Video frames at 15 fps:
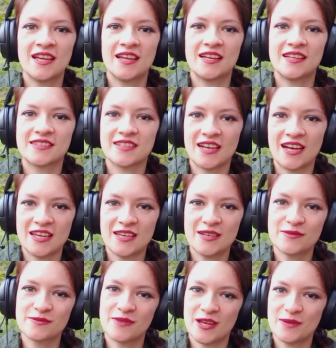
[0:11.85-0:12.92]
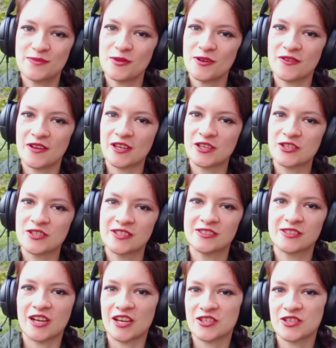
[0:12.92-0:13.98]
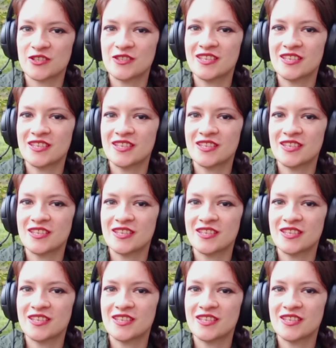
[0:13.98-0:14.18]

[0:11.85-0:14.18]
and I am a professional Russian